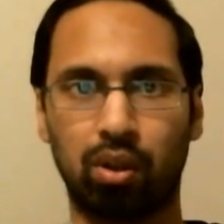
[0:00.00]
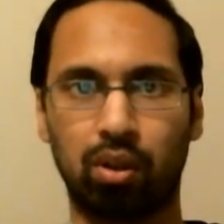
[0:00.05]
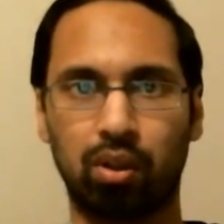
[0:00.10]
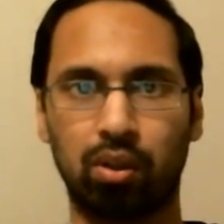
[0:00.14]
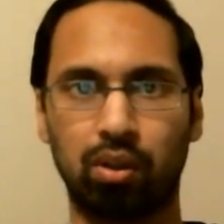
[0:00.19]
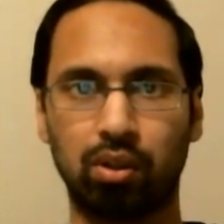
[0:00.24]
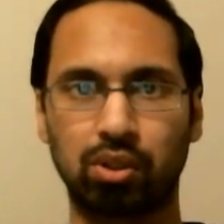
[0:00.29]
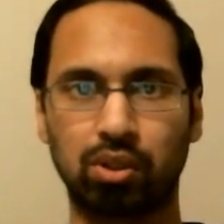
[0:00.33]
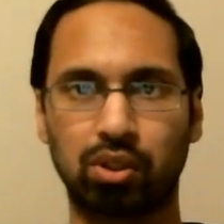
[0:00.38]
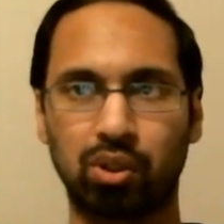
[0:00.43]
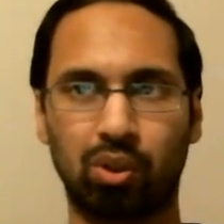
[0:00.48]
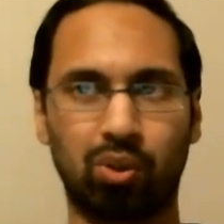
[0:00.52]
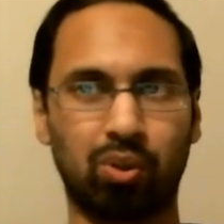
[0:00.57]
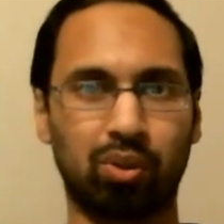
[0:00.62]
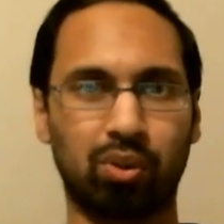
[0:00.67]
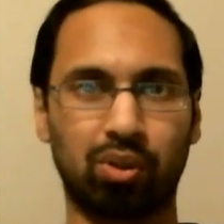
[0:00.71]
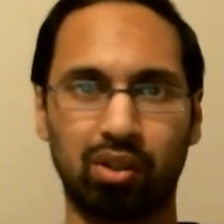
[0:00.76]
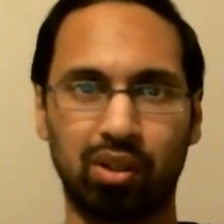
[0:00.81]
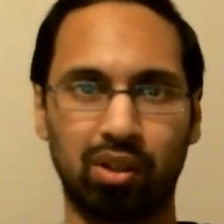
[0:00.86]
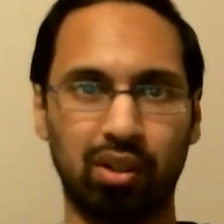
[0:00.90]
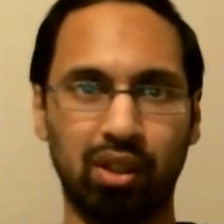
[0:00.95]
So
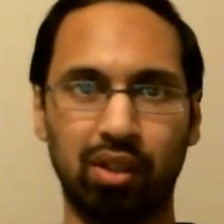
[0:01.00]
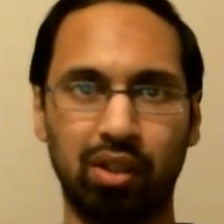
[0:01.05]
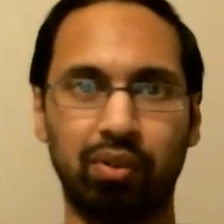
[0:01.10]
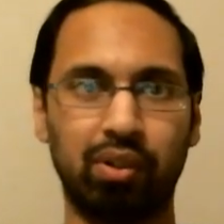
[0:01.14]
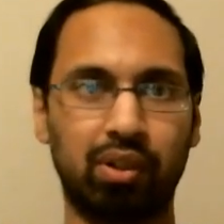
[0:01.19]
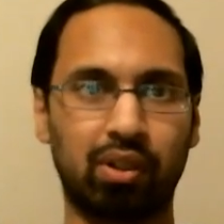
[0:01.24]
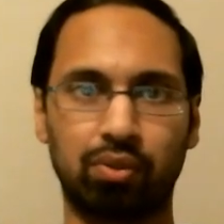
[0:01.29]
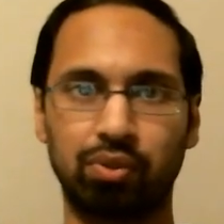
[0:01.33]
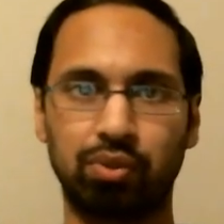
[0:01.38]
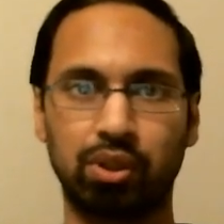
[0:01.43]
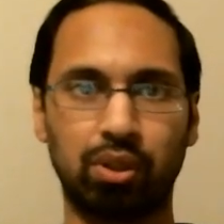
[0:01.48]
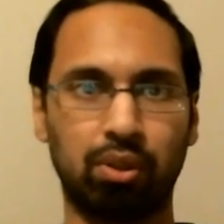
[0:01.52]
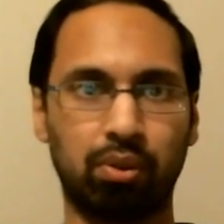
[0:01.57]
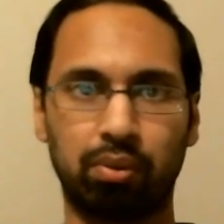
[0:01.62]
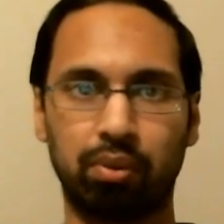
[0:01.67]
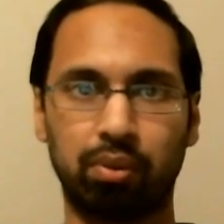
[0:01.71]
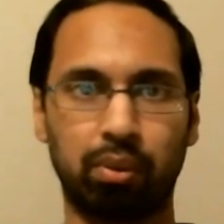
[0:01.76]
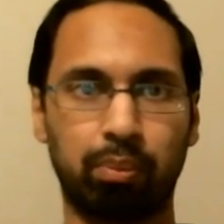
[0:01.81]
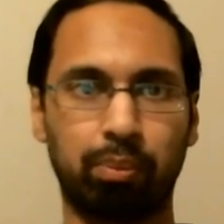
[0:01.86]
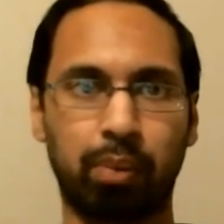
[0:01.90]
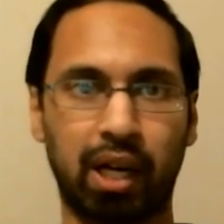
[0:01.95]
even Tafsir
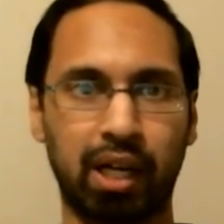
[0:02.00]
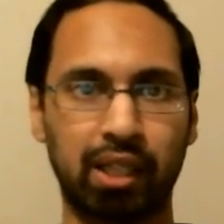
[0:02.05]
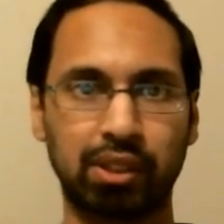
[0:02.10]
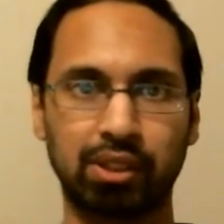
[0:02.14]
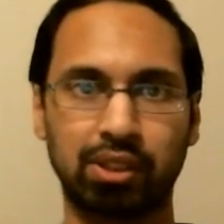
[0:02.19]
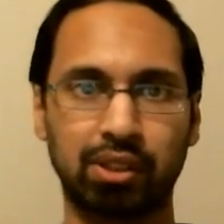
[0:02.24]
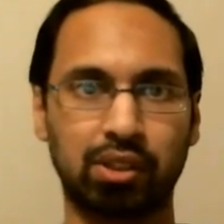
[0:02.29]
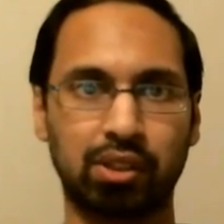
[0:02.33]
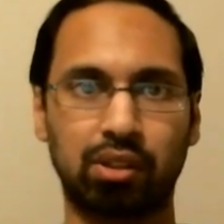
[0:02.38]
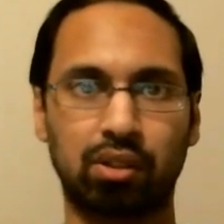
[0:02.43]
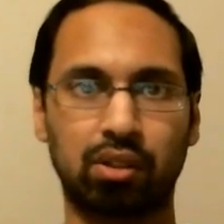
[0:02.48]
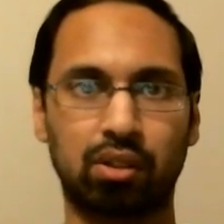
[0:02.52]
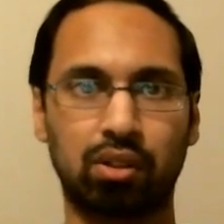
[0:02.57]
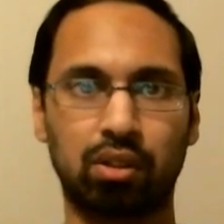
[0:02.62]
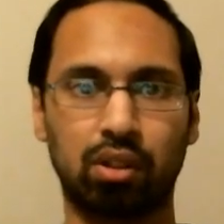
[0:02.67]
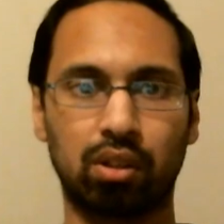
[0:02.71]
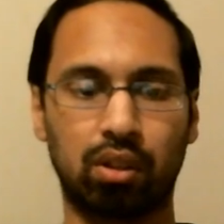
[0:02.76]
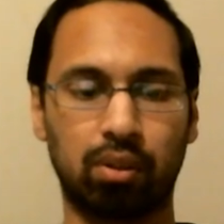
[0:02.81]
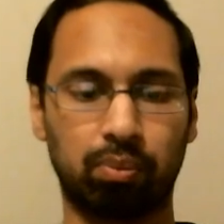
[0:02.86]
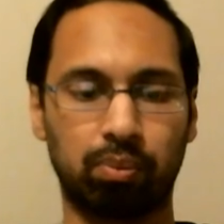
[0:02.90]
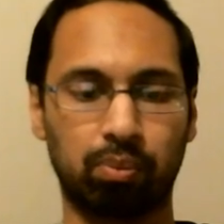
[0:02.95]
ibn Abbas isn't
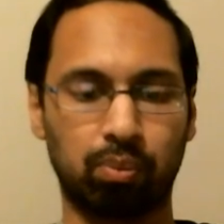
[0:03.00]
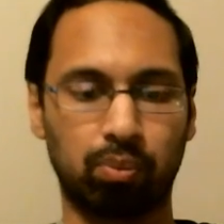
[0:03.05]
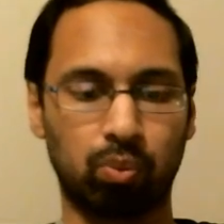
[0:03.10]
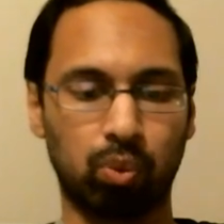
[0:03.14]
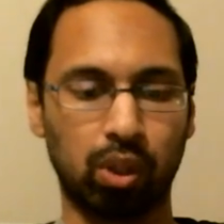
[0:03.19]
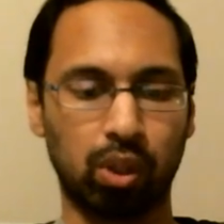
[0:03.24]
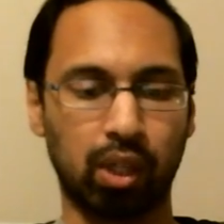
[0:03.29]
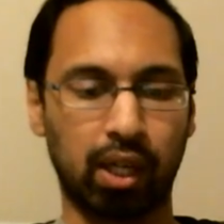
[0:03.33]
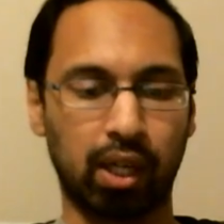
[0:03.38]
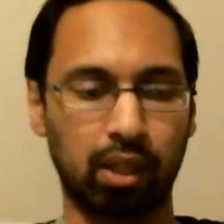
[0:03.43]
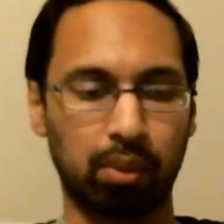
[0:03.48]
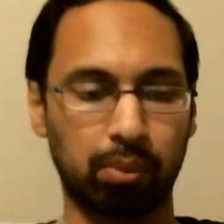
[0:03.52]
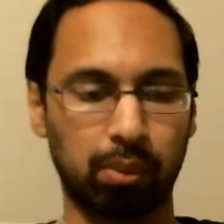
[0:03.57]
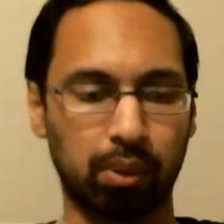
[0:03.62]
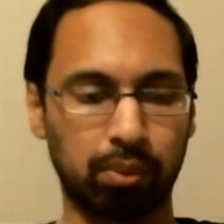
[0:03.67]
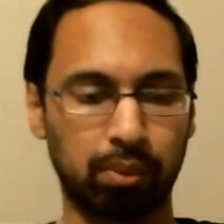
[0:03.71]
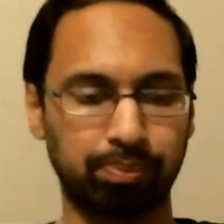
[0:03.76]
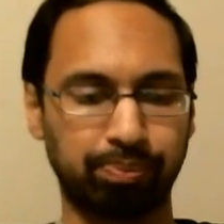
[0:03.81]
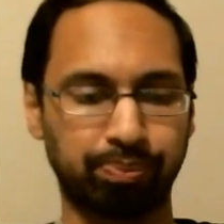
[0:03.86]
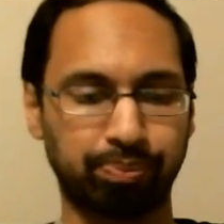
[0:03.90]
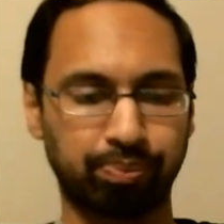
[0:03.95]
reliable.